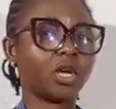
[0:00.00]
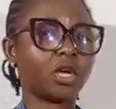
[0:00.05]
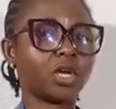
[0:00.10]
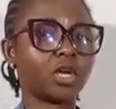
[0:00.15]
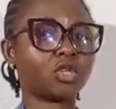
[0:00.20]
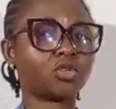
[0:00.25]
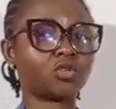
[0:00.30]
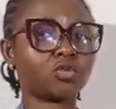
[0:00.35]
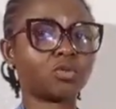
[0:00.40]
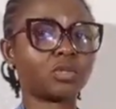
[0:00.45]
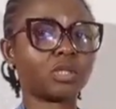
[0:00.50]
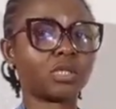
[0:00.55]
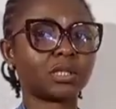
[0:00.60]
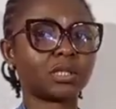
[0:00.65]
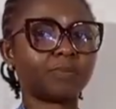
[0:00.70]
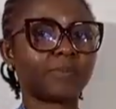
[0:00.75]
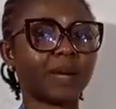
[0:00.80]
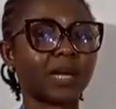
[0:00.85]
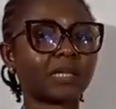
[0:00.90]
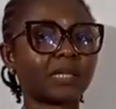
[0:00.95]
into this
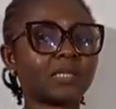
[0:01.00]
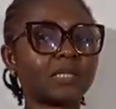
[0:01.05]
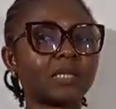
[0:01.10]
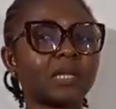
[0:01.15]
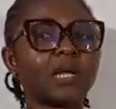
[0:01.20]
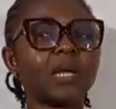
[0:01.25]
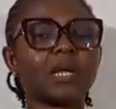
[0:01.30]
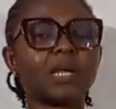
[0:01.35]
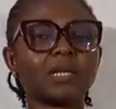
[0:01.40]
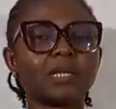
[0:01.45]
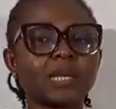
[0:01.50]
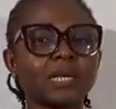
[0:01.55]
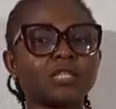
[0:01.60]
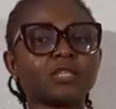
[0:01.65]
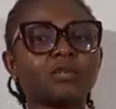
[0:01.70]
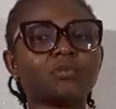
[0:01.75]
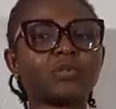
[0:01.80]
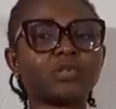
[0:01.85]
part. There are some